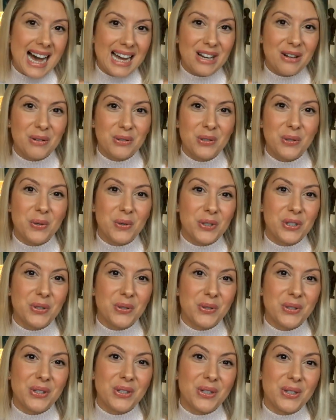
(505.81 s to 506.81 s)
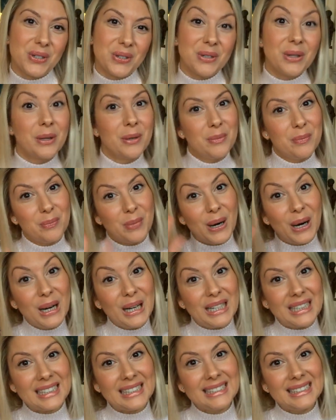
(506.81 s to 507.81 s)
and I'll talk to you all soon.
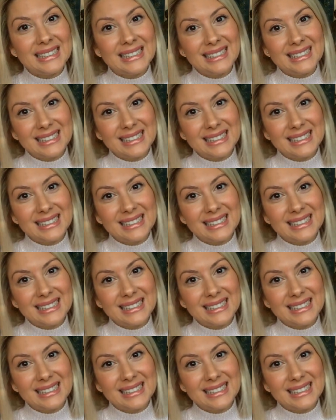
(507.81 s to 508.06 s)
Bye.